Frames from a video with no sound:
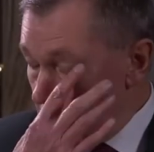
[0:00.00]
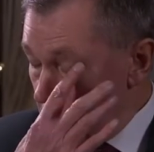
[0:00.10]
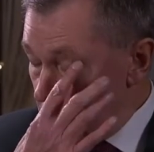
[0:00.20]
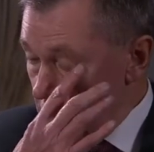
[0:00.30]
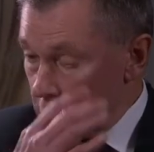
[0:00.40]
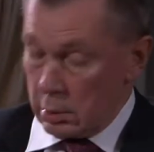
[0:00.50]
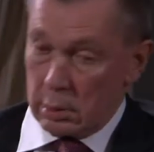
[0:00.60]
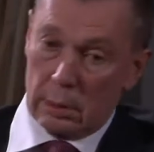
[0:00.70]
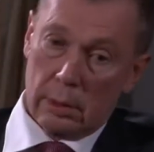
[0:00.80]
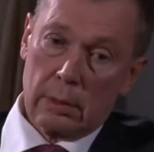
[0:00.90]
No,
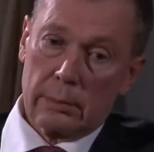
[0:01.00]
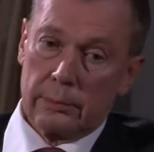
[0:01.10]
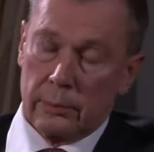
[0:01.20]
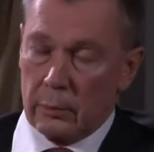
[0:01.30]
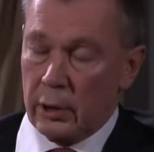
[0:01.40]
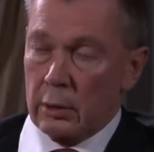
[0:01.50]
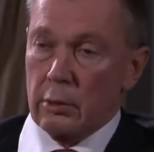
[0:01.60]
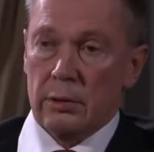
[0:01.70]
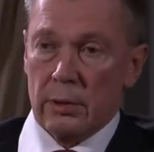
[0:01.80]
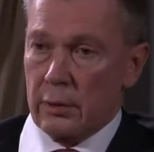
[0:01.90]
we are
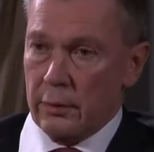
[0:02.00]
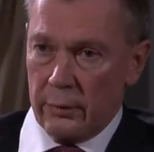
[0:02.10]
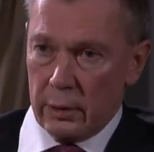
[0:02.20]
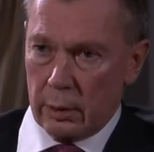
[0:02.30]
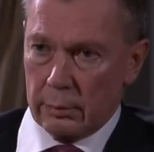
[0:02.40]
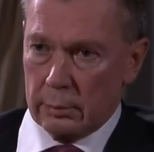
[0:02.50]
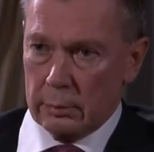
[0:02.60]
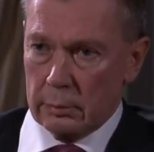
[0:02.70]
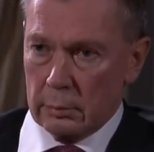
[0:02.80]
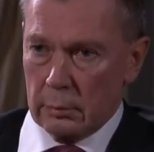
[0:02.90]
not interfering.
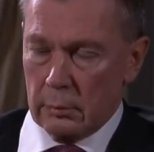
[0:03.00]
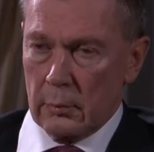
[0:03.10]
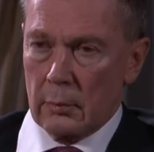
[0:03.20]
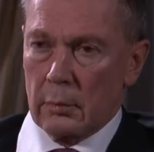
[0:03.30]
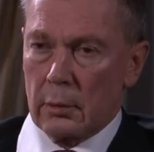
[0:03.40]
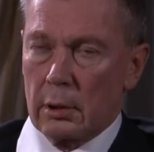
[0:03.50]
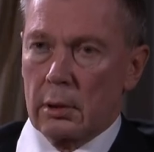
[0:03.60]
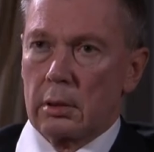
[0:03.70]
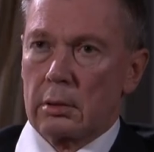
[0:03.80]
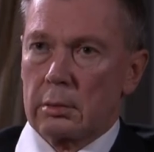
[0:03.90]

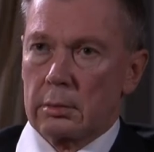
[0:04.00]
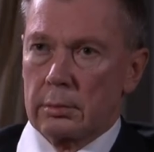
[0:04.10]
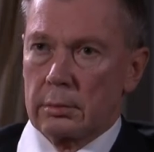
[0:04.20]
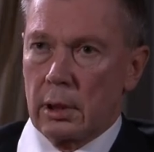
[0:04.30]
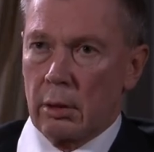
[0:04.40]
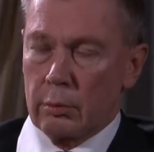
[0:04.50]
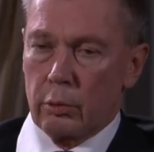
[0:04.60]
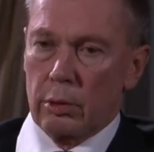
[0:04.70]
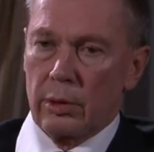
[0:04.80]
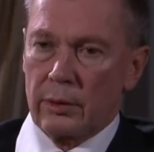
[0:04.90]
Our
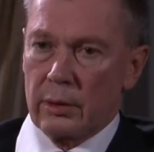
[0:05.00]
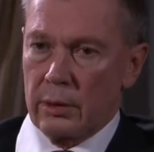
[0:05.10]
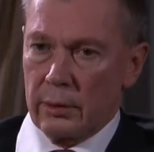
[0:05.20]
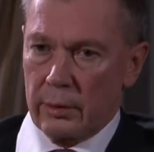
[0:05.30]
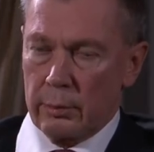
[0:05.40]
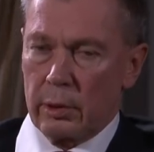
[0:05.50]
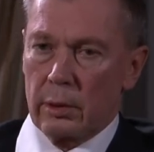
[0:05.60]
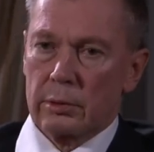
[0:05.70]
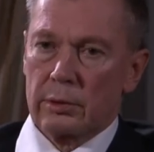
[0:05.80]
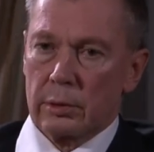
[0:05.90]
policy is
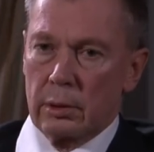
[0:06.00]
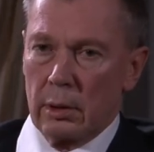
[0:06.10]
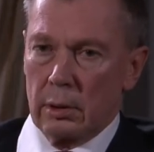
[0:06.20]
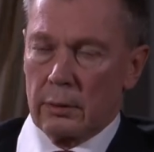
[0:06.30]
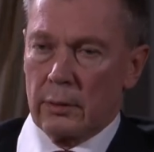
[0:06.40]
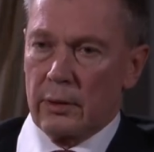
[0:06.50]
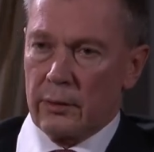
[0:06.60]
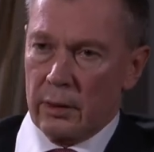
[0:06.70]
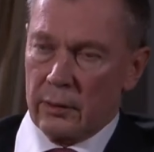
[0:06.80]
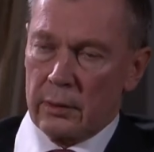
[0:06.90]
about the
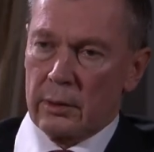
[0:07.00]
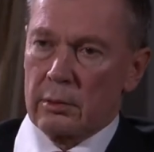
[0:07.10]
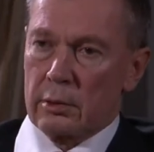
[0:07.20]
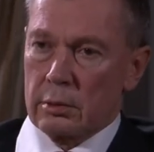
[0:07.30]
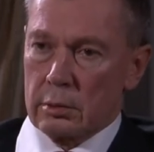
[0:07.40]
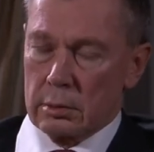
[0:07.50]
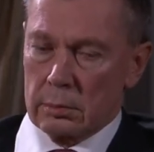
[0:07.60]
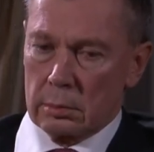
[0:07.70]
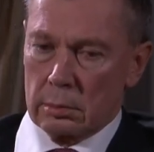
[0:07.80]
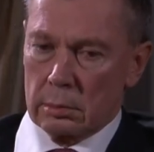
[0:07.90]
necessity to
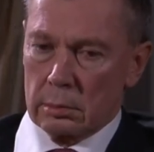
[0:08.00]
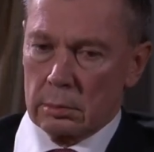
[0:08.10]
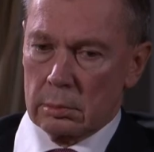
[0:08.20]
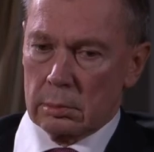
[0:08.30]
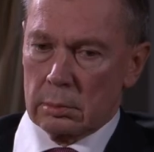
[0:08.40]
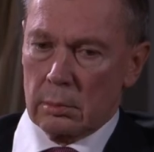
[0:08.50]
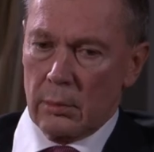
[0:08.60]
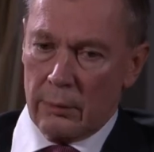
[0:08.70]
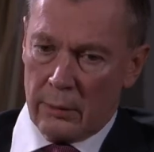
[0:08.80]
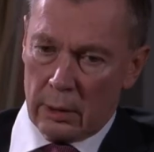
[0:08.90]

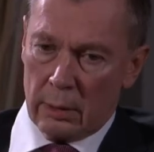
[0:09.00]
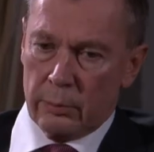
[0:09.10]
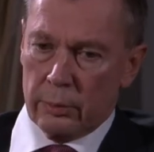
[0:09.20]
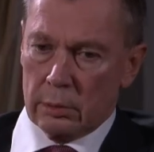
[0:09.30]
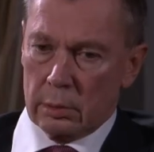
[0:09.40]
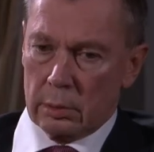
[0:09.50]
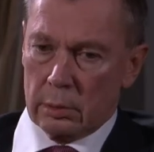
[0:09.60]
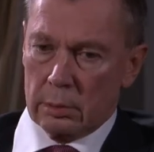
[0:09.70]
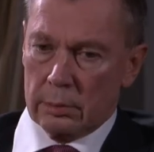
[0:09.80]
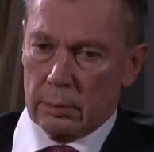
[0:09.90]
develop
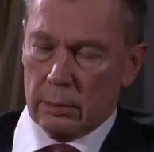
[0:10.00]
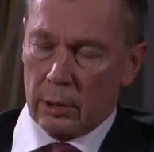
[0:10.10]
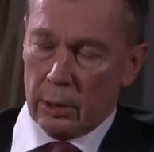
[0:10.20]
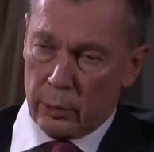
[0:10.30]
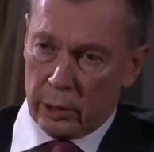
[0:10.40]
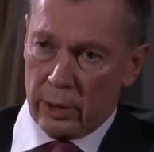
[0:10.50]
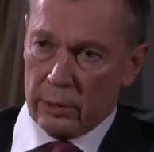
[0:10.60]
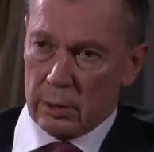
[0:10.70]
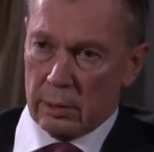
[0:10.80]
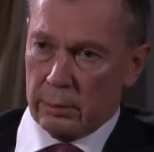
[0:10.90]

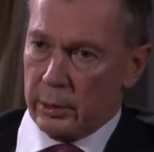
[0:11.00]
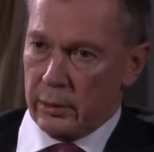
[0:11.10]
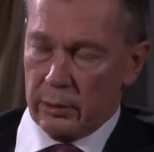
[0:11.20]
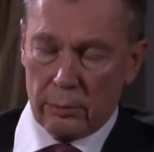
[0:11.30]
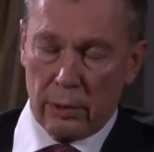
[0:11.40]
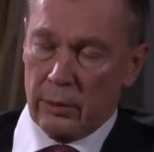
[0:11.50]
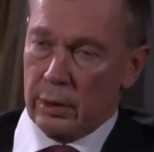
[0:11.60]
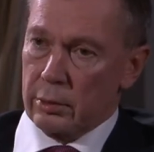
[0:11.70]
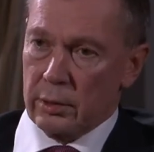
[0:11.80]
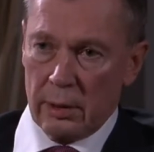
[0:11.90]
cooperation, but
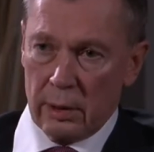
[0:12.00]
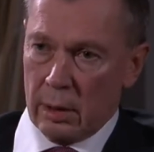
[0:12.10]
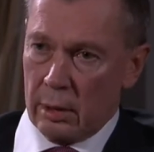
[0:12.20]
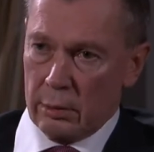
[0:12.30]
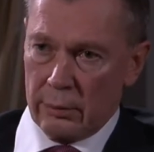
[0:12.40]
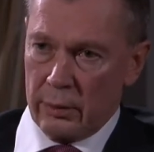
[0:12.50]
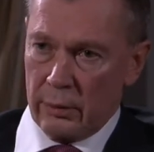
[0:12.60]
without any kind of